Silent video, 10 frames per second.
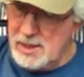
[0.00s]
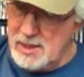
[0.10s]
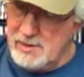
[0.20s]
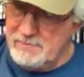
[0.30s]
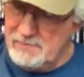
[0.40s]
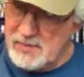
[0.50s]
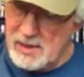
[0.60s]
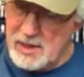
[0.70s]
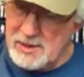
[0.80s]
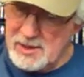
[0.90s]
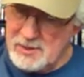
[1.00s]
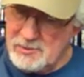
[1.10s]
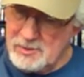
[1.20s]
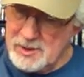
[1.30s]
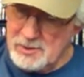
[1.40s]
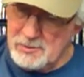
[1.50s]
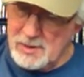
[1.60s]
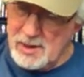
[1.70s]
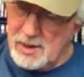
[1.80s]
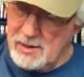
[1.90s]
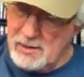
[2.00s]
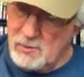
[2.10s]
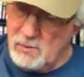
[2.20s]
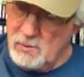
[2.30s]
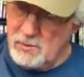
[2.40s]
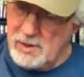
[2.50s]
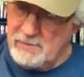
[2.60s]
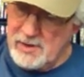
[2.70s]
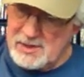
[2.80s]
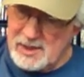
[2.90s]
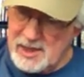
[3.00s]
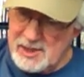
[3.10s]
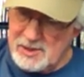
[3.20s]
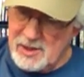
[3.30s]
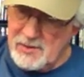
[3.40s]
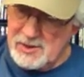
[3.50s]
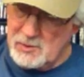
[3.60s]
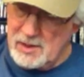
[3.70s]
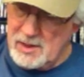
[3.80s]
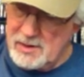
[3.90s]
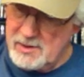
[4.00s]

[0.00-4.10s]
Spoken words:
I did do a little investigation on this one.